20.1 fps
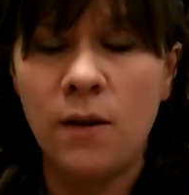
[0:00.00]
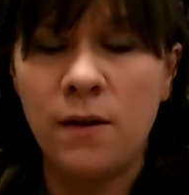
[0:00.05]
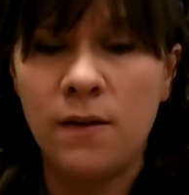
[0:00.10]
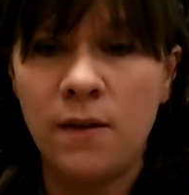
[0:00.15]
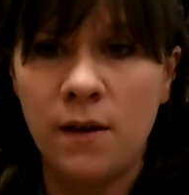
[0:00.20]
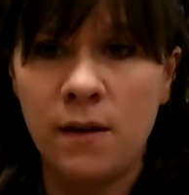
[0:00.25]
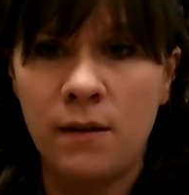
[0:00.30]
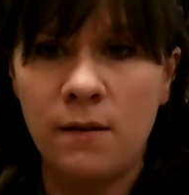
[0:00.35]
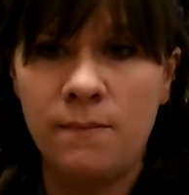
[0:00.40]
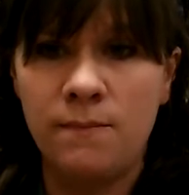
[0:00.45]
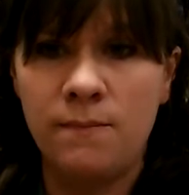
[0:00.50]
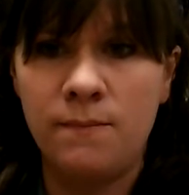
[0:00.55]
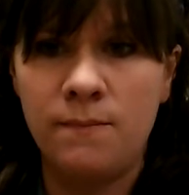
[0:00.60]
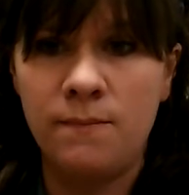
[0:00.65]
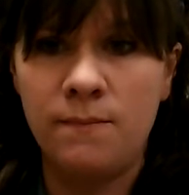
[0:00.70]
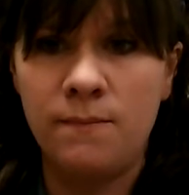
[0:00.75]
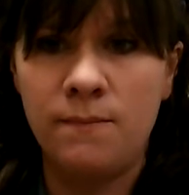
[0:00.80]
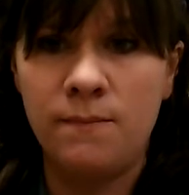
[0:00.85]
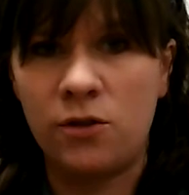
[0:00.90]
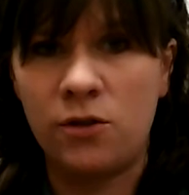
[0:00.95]
the
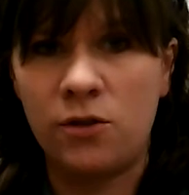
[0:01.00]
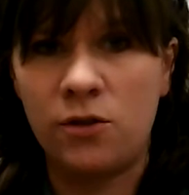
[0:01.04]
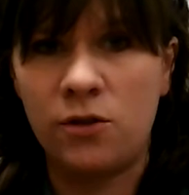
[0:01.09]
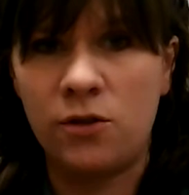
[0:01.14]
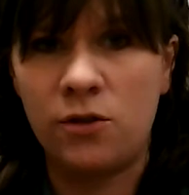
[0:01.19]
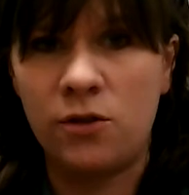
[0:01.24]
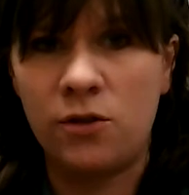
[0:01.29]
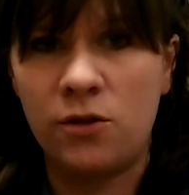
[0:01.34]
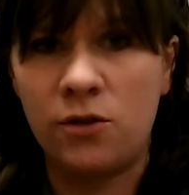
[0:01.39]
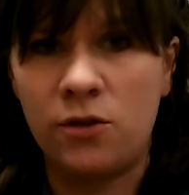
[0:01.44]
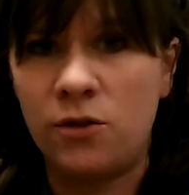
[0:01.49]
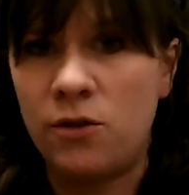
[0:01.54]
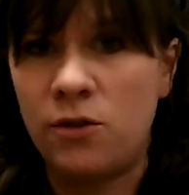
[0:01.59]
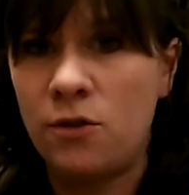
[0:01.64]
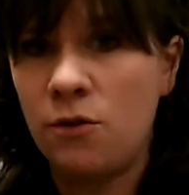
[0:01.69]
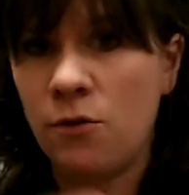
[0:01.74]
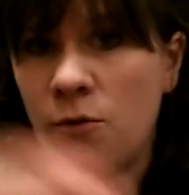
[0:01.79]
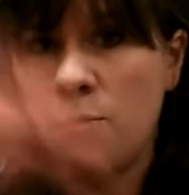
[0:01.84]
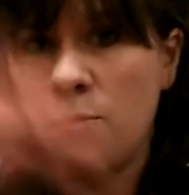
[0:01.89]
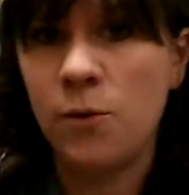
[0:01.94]
rep
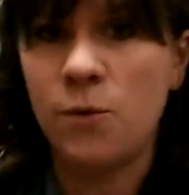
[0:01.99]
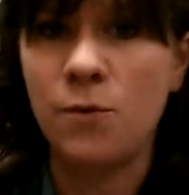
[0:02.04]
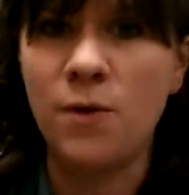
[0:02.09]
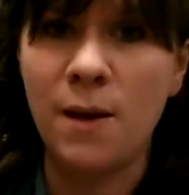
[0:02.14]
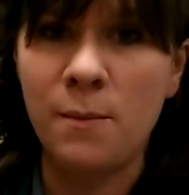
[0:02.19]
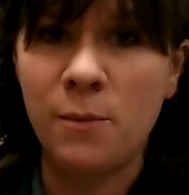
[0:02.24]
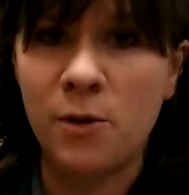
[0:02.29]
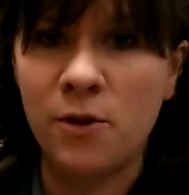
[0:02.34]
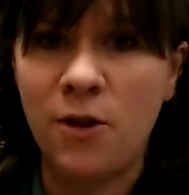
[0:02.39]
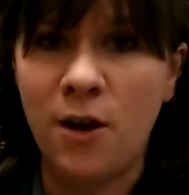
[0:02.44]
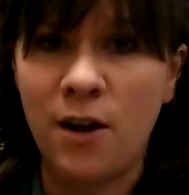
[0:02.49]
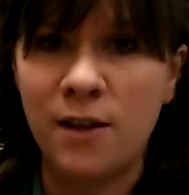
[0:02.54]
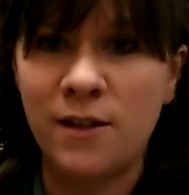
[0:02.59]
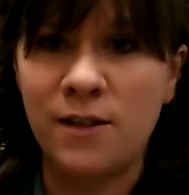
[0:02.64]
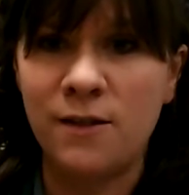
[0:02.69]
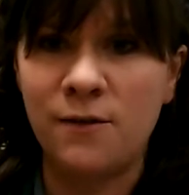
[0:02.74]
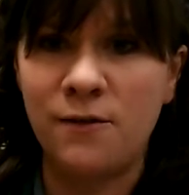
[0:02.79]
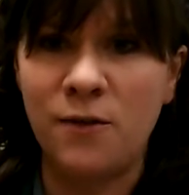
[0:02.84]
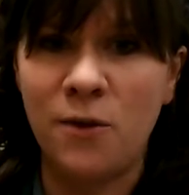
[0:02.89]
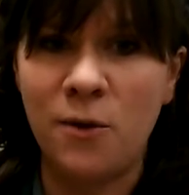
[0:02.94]
just threw them across
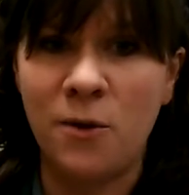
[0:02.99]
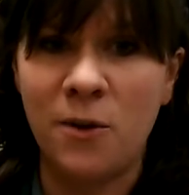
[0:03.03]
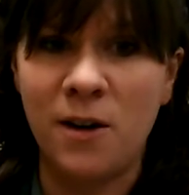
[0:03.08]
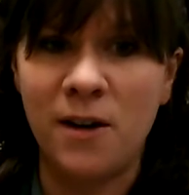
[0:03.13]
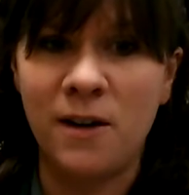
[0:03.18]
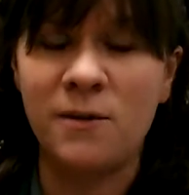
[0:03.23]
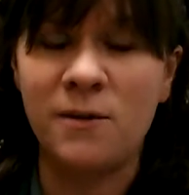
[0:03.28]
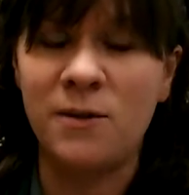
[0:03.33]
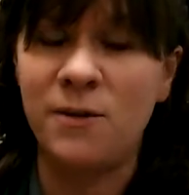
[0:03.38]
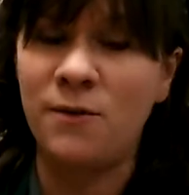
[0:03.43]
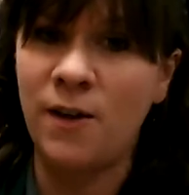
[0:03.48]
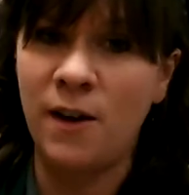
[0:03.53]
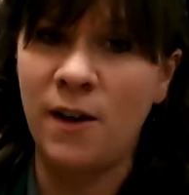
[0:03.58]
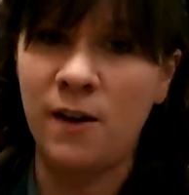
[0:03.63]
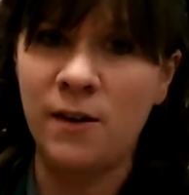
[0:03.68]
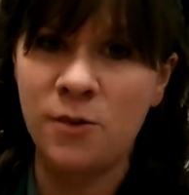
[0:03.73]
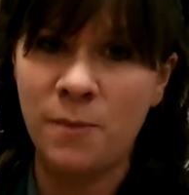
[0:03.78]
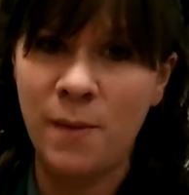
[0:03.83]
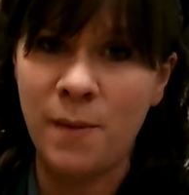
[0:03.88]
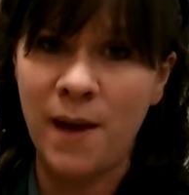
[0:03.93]
the floor. It was
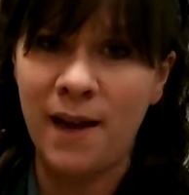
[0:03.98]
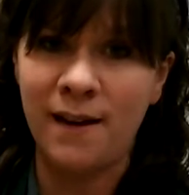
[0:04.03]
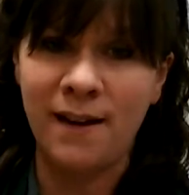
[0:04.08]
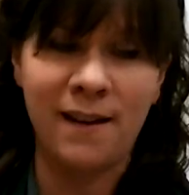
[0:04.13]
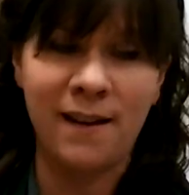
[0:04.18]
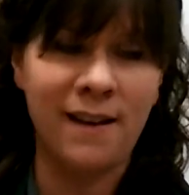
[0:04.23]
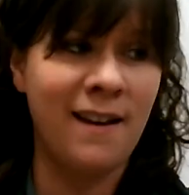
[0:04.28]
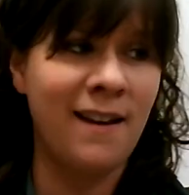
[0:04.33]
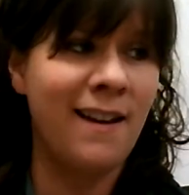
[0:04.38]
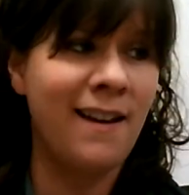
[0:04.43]
very dramatic.